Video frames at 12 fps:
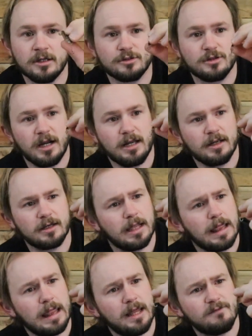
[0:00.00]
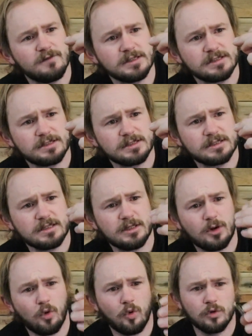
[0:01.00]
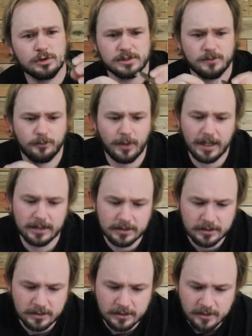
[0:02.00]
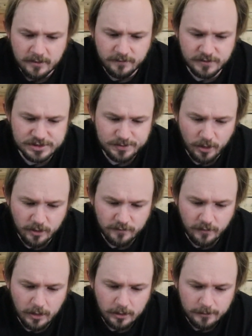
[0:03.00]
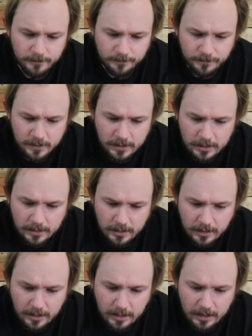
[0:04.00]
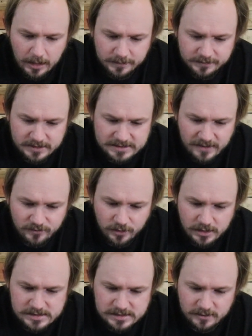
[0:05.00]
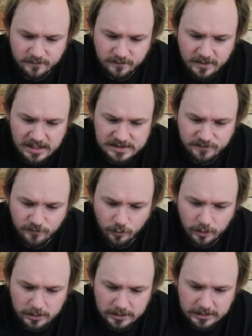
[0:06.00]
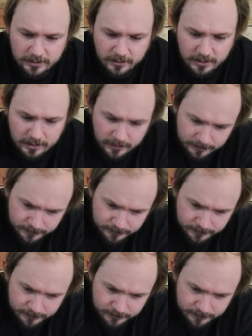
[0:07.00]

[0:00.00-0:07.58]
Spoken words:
Trout are going to love this. Just an awesome bait fish profile. Does have a nice little flash foil in there.